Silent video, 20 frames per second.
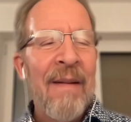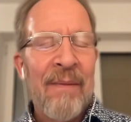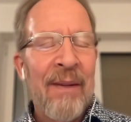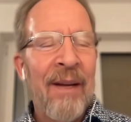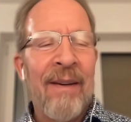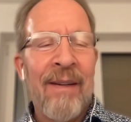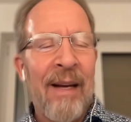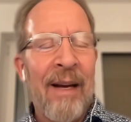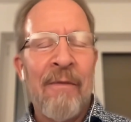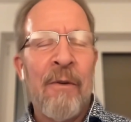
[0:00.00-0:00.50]

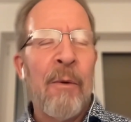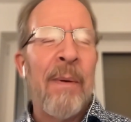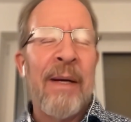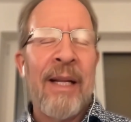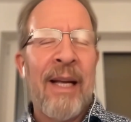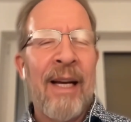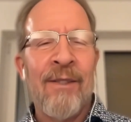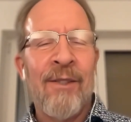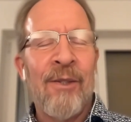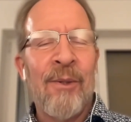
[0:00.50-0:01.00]
Everybody
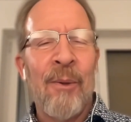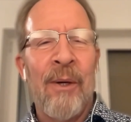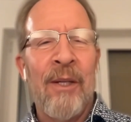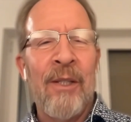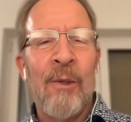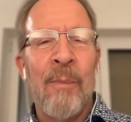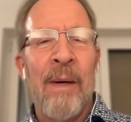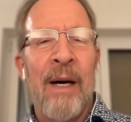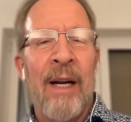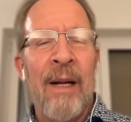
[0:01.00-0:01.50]
has
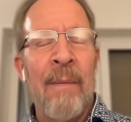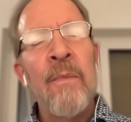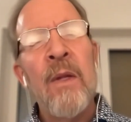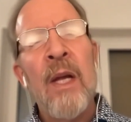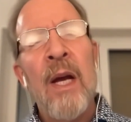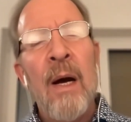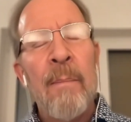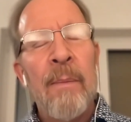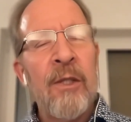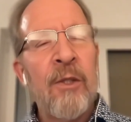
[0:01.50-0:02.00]
stories about him.
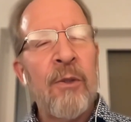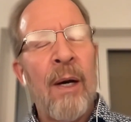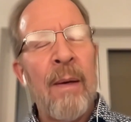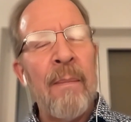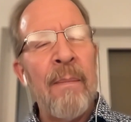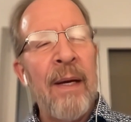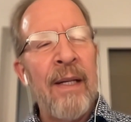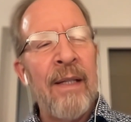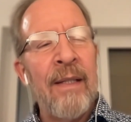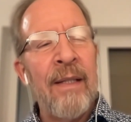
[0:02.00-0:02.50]
But so I
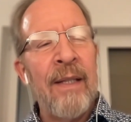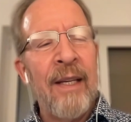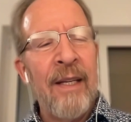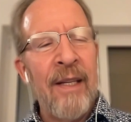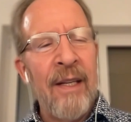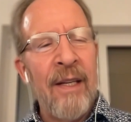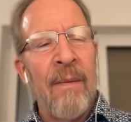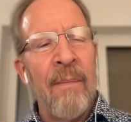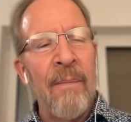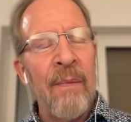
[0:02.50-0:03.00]
met
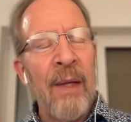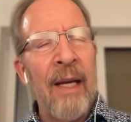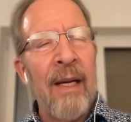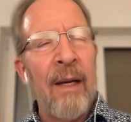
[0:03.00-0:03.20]
him, and I